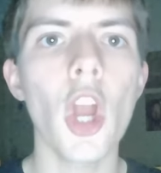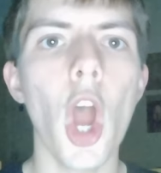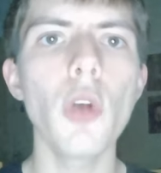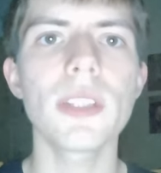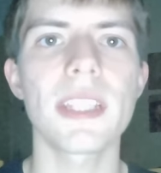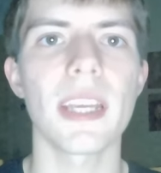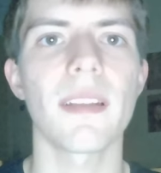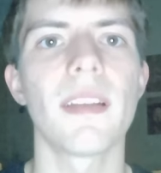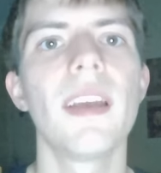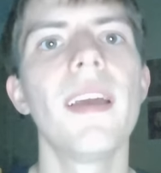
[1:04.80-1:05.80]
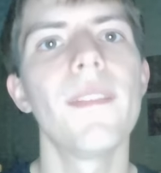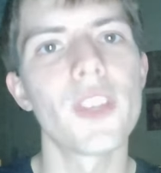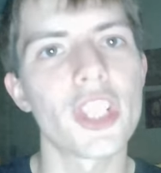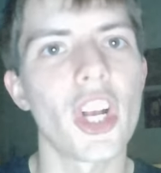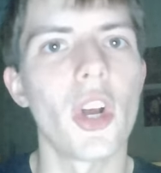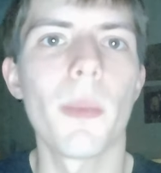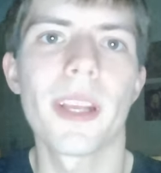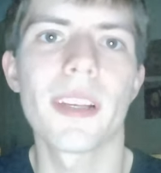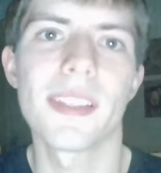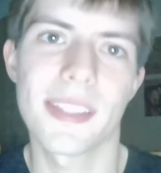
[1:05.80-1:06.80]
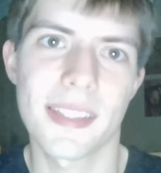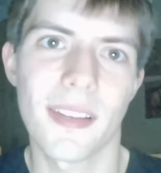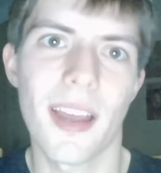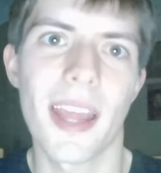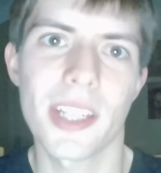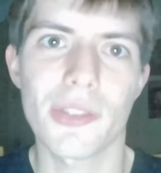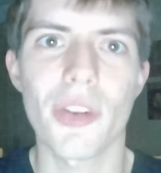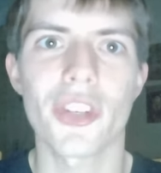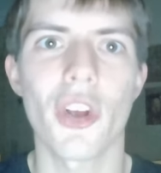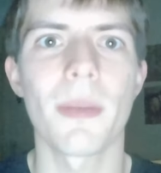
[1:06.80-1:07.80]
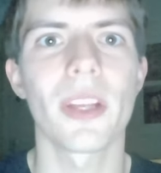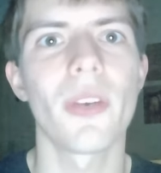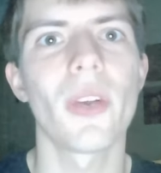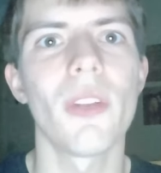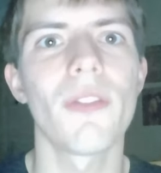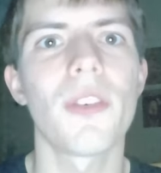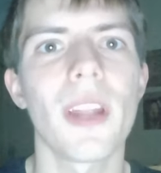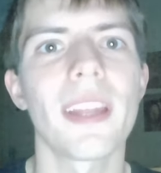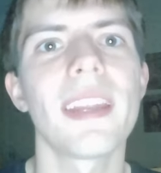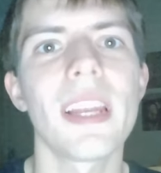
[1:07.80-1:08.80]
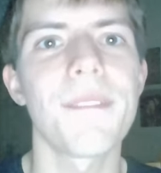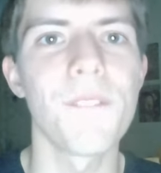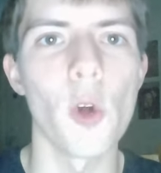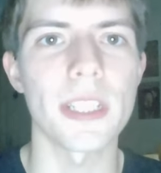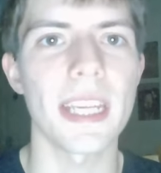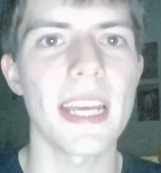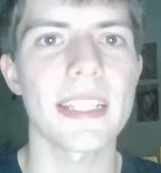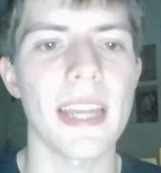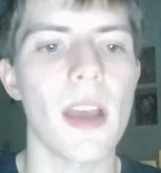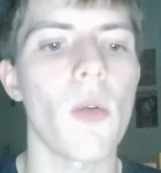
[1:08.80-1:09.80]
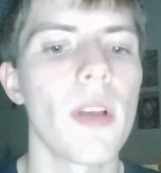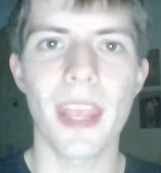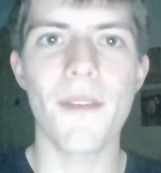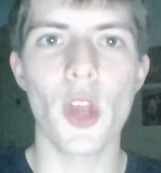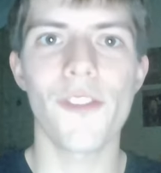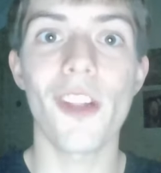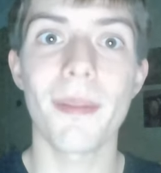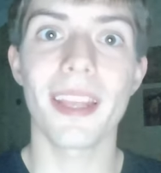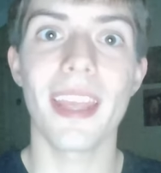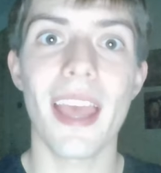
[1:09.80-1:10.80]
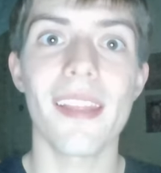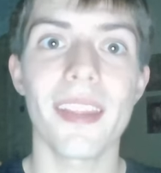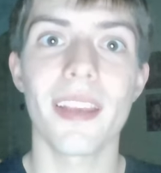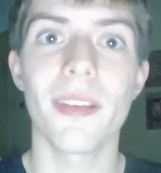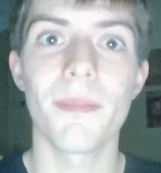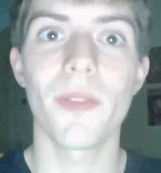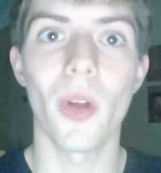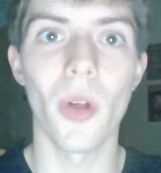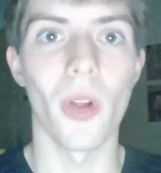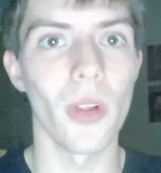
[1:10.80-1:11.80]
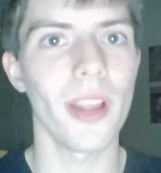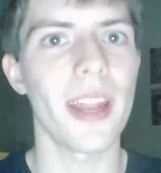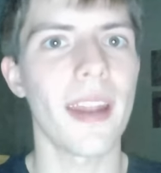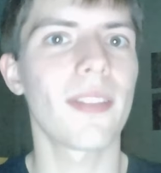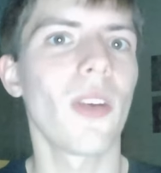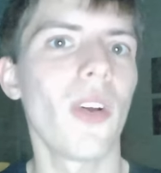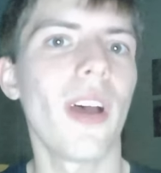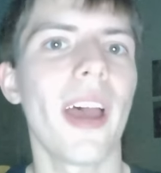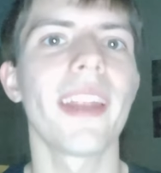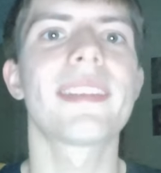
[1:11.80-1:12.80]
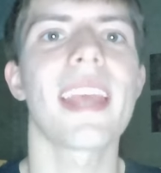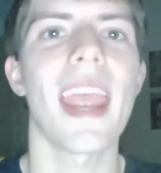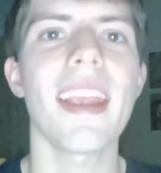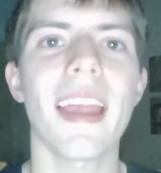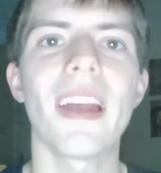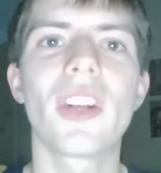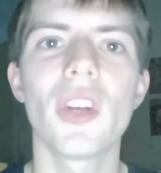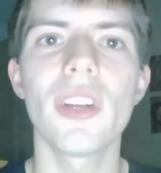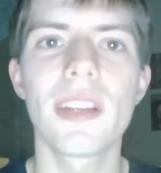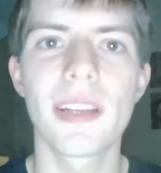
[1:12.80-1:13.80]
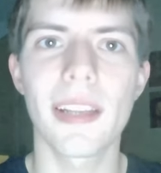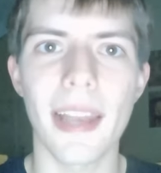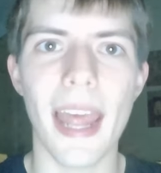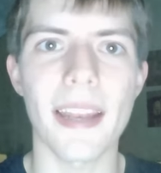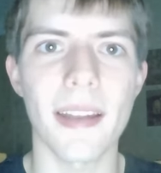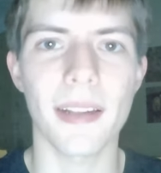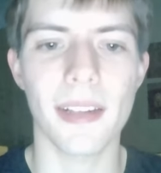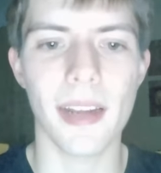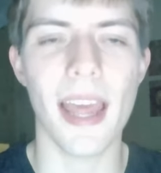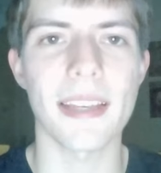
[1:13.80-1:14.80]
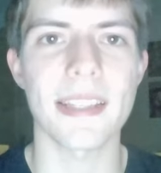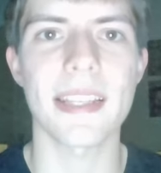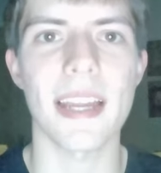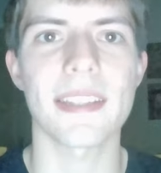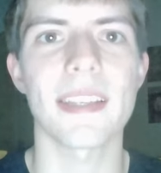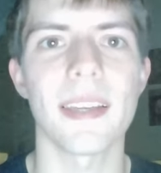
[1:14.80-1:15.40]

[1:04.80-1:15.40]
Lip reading: hosting the show, because Antiques Roadshow have been going on for like nearly 40 years now. Yeah, they were filming in the Erddig Hall, and I thought I'd take a good glance at